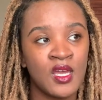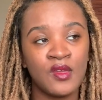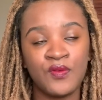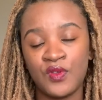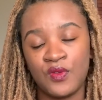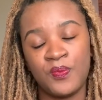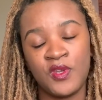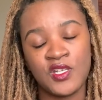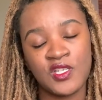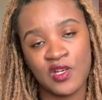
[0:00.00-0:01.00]
if your
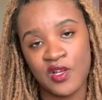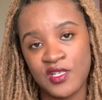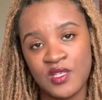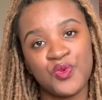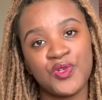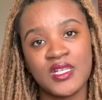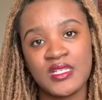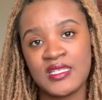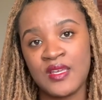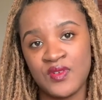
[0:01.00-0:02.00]
period is lasting more than
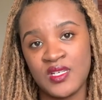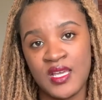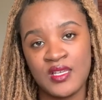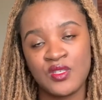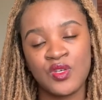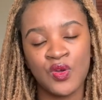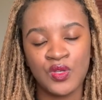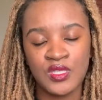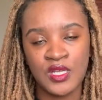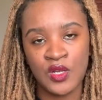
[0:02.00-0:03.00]
7 days, go
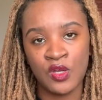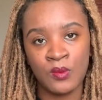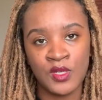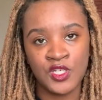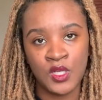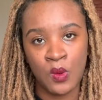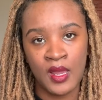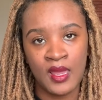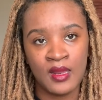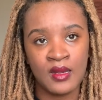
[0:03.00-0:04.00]
see an
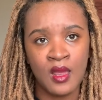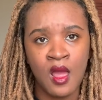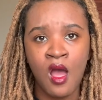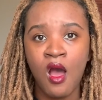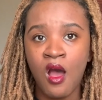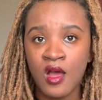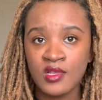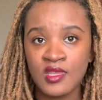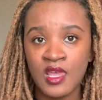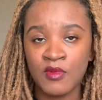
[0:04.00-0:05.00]
OBGYN.
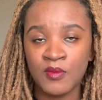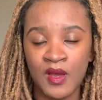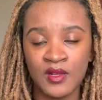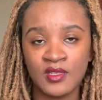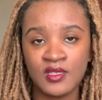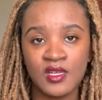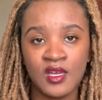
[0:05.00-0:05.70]
Ask them about